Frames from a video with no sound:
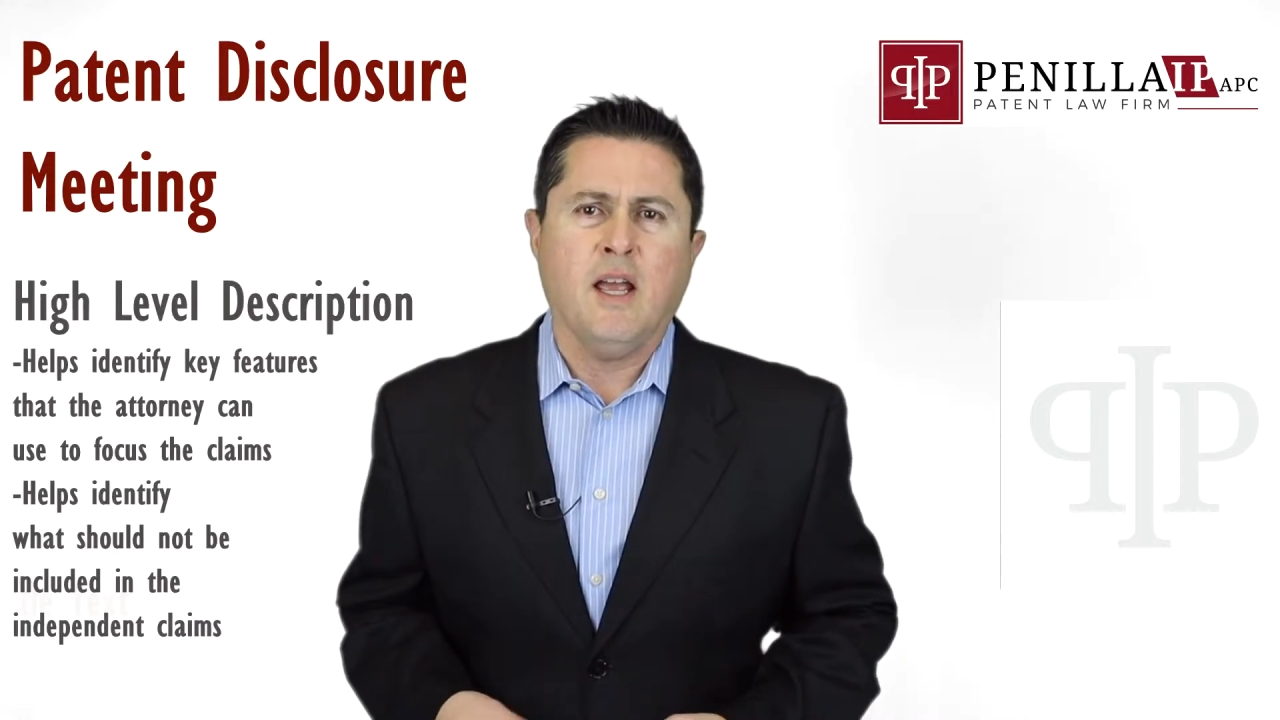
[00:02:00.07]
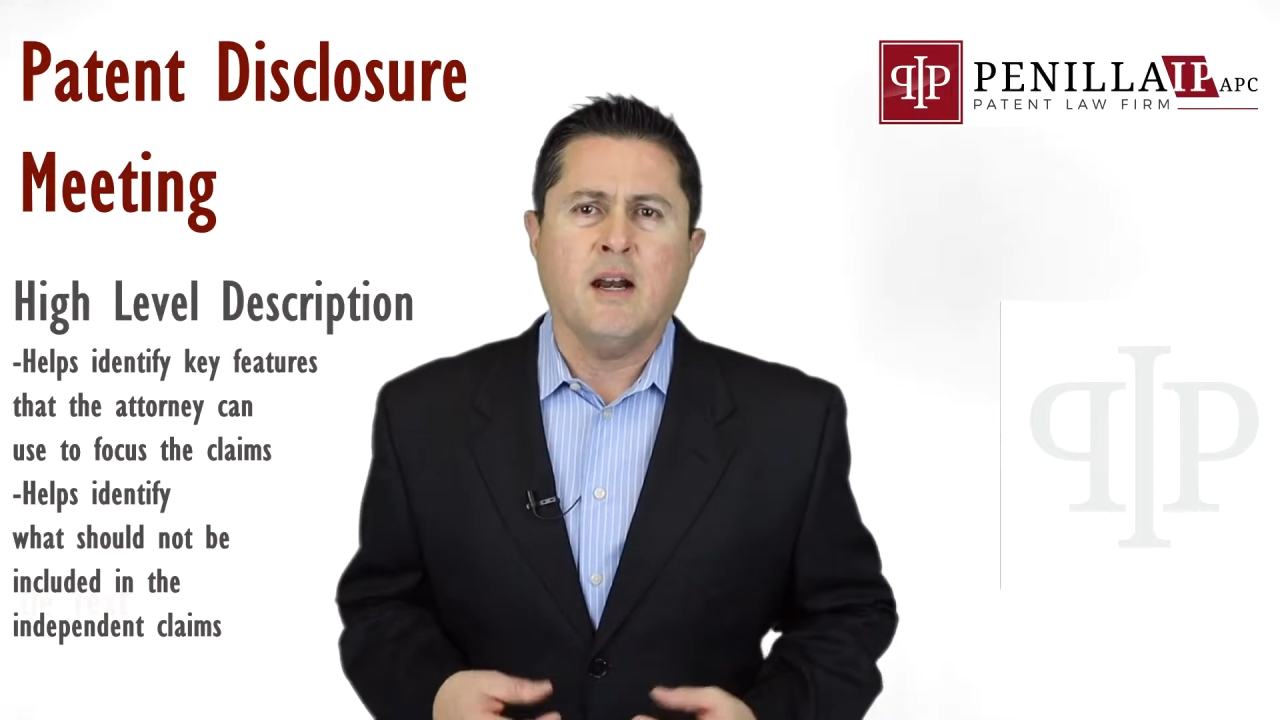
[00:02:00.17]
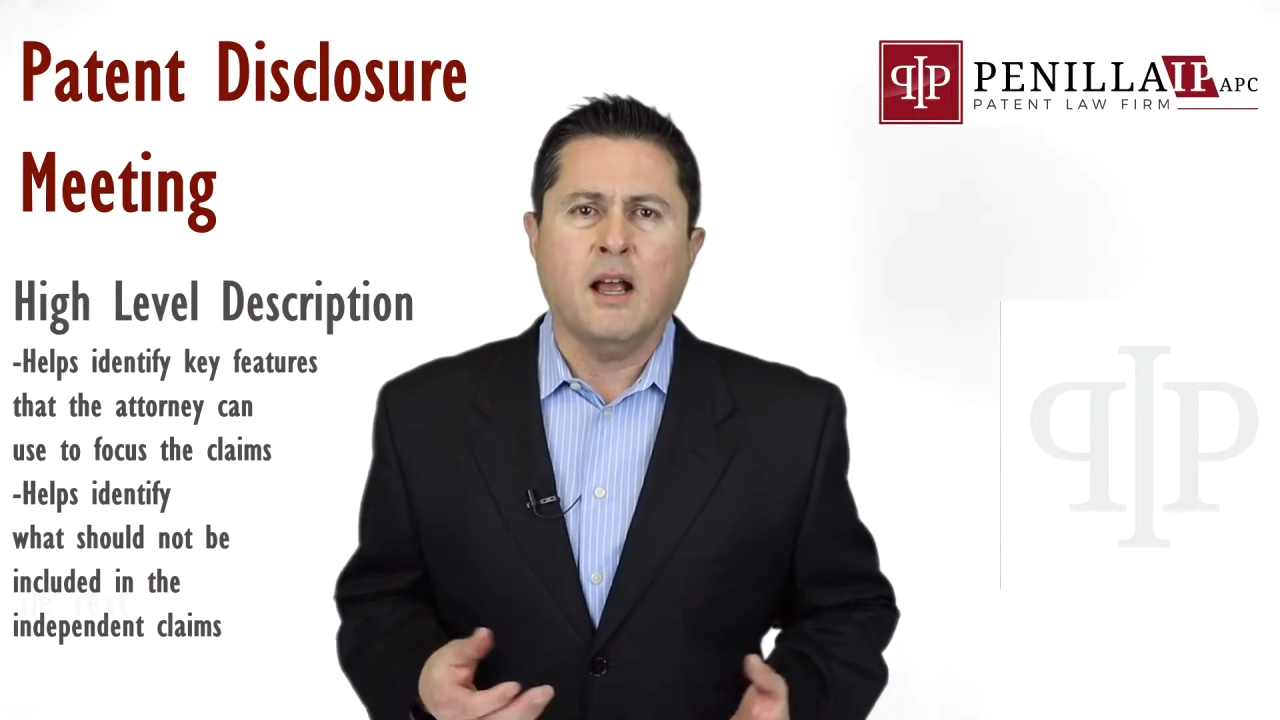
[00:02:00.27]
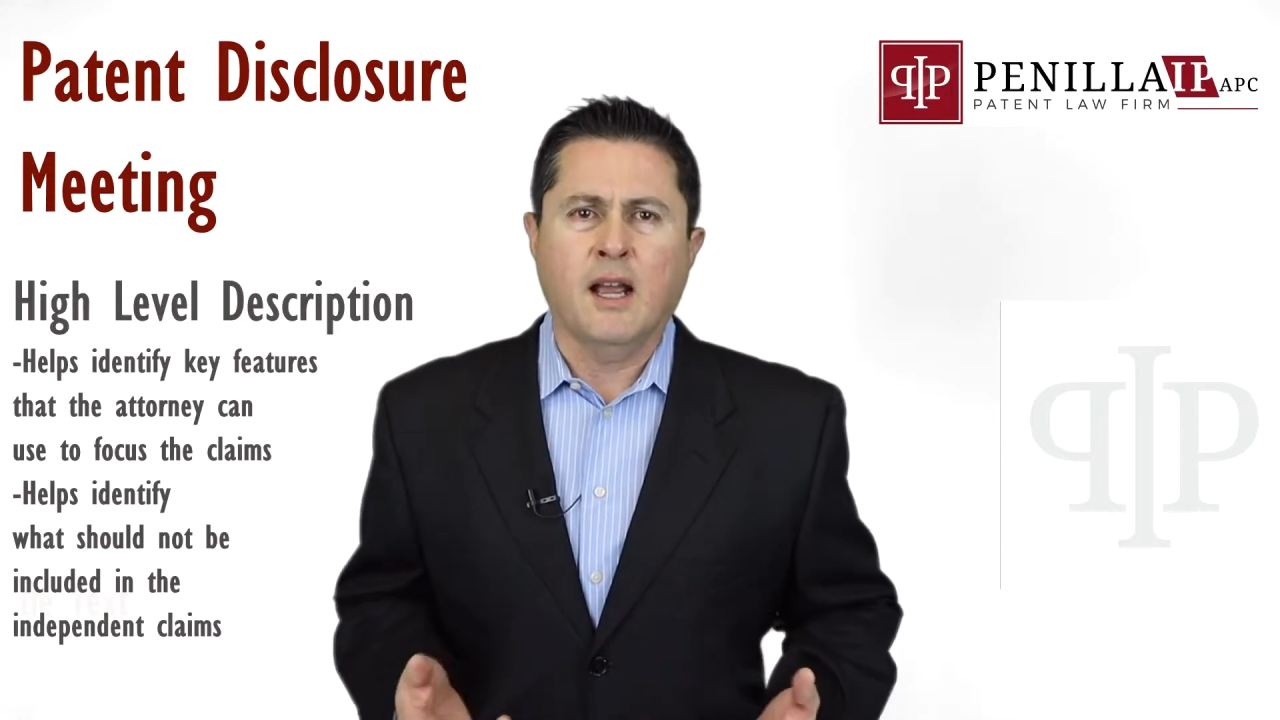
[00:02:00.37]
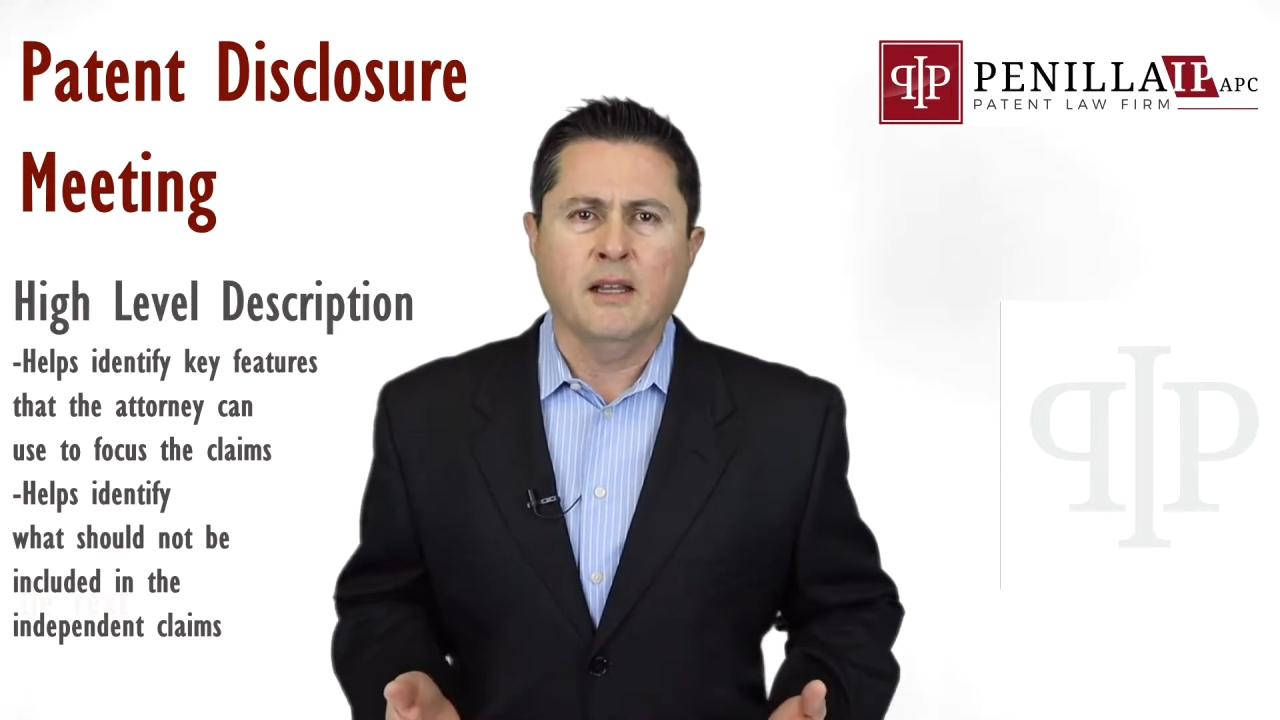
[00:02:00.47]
at a high